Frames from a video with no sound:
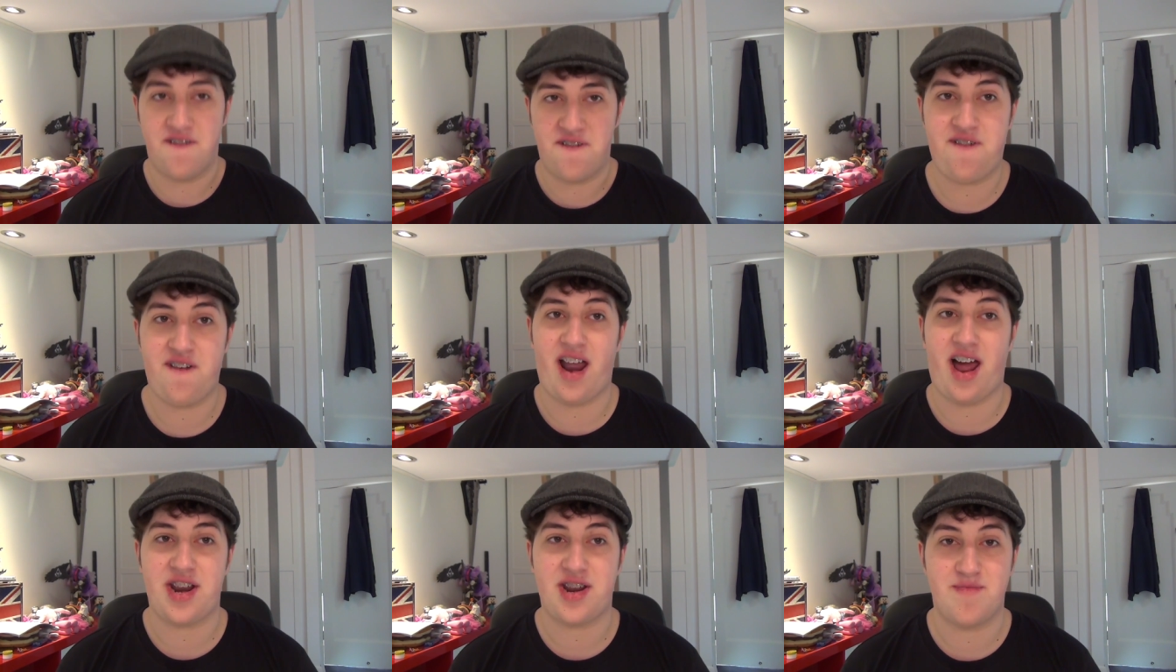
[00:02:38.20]

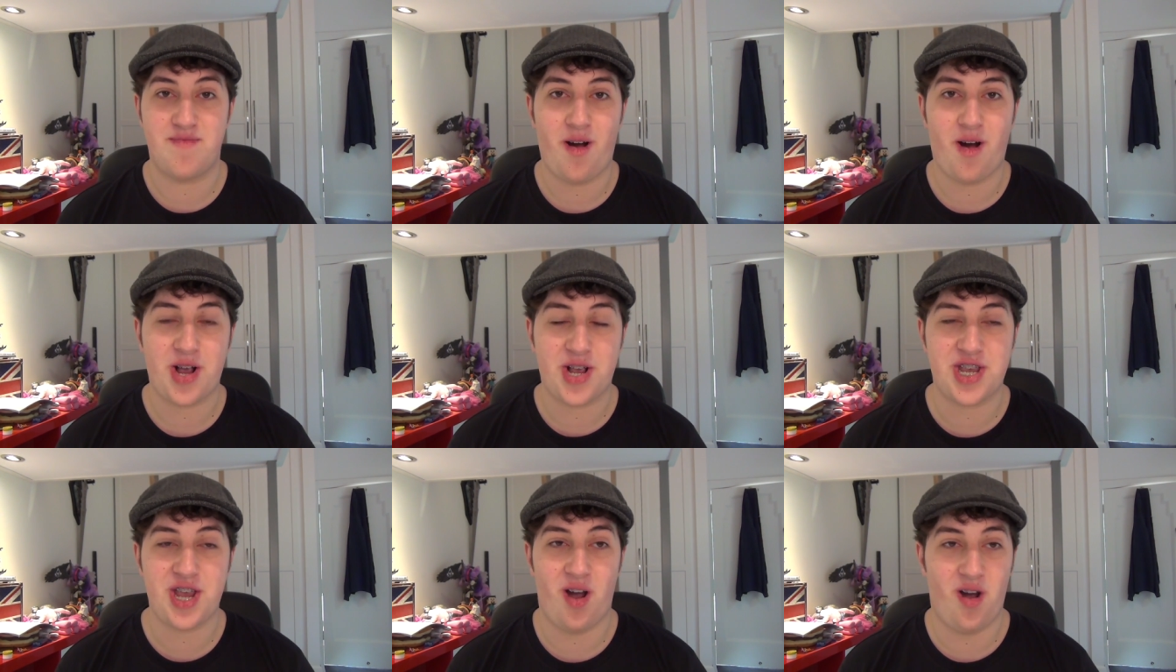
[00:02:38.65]

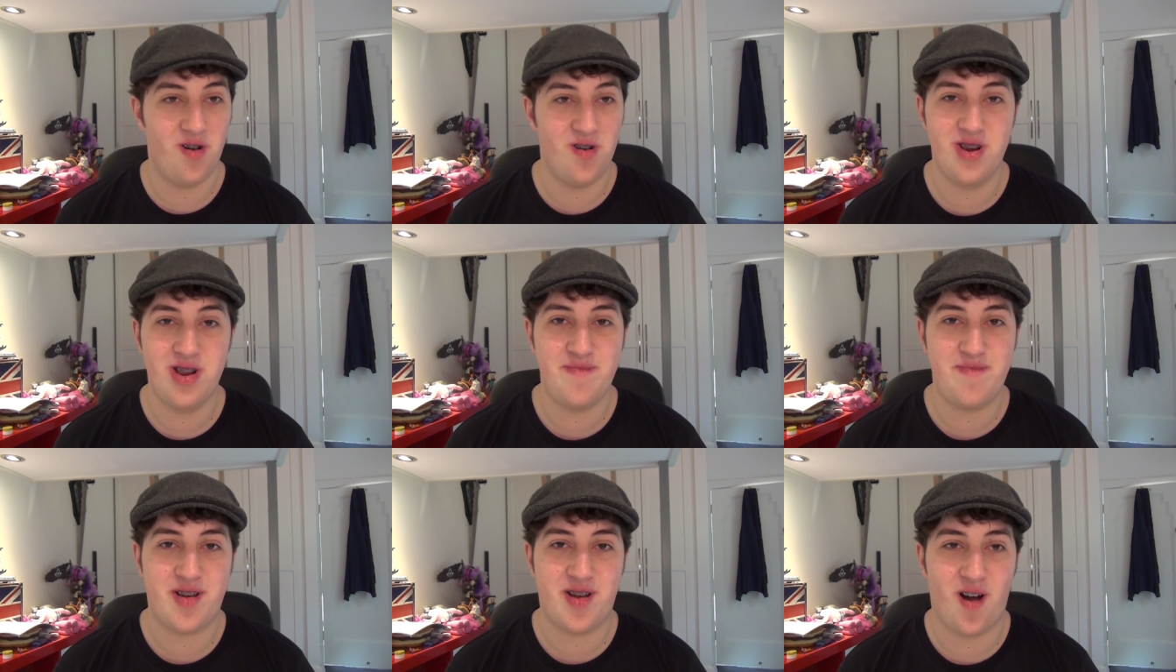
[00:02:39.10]
Flutterbox,
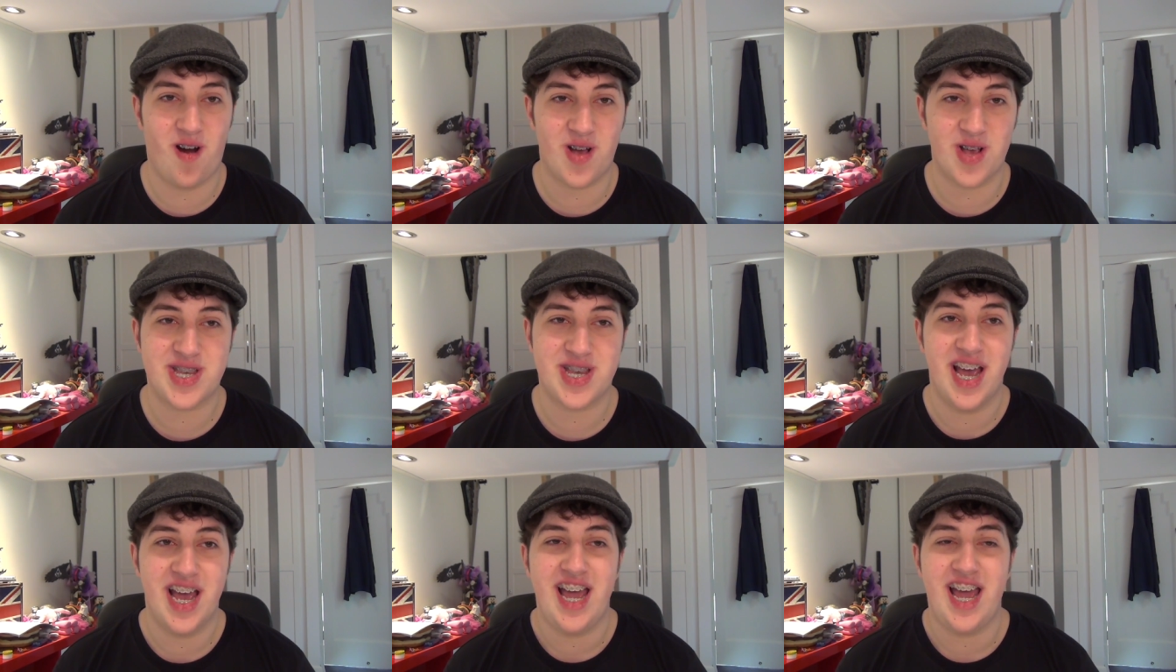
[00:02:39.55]
only
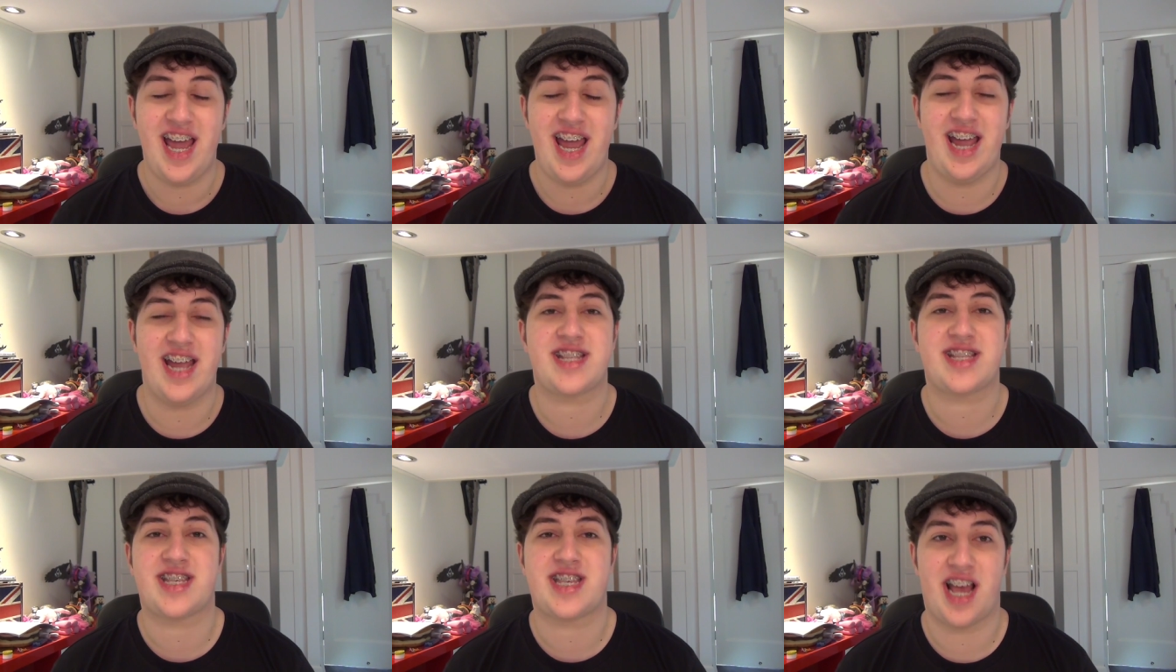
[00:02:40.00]
because
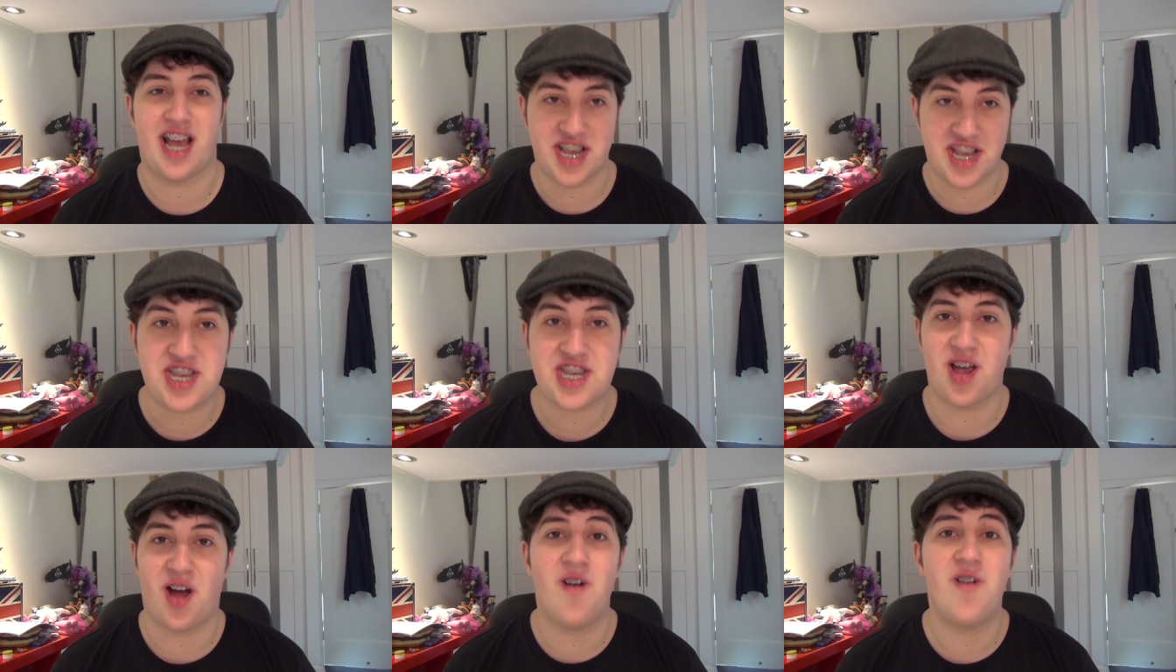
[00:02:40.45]
it's uh,
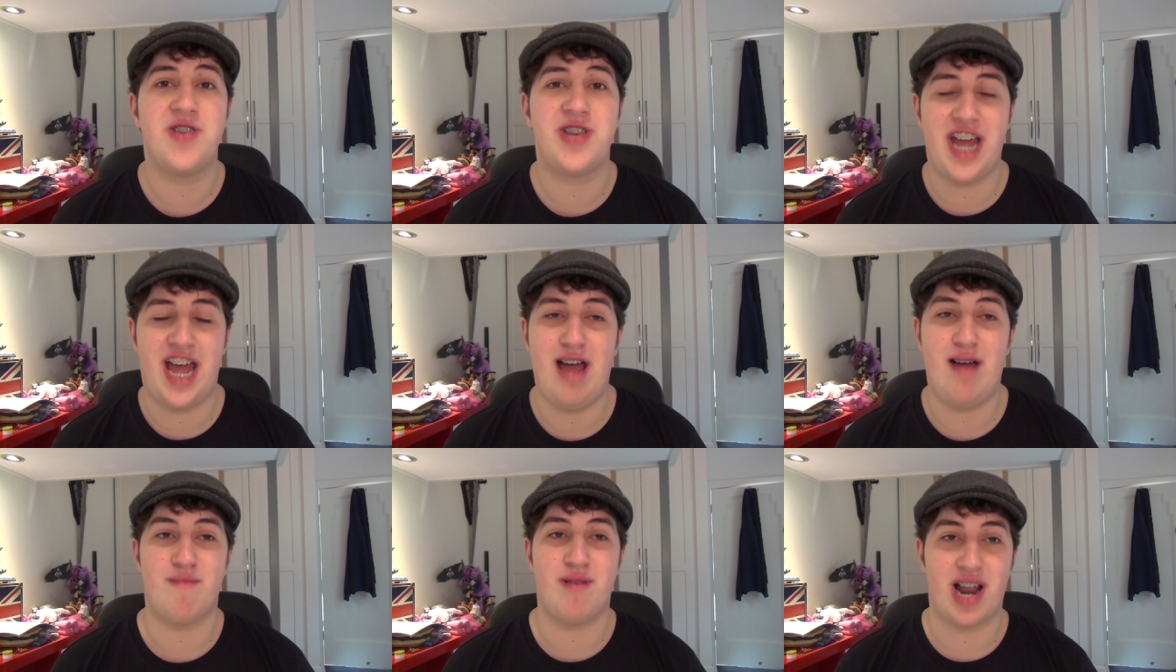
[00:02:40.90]
so
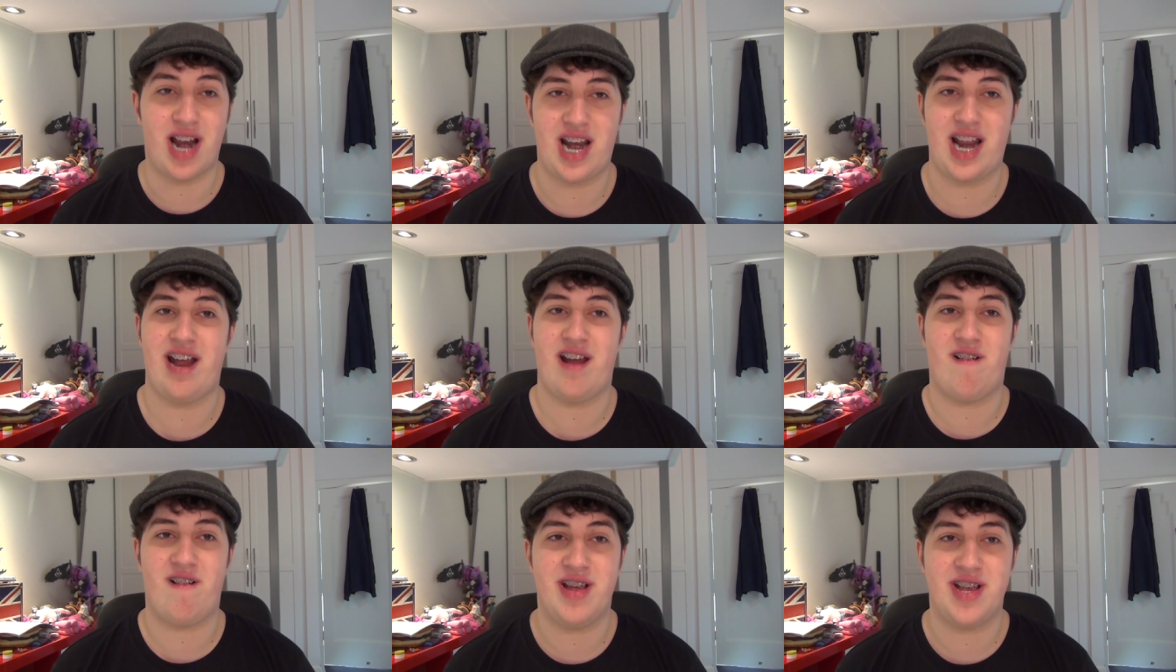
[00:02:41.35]
damn
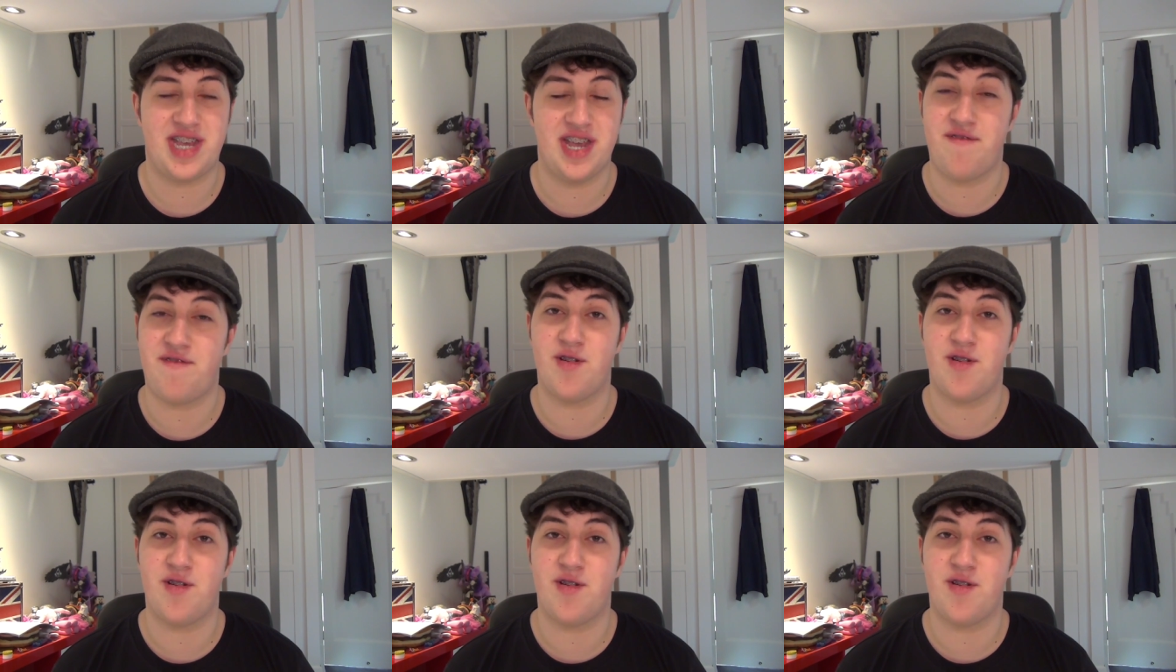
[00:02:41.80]
hilarious.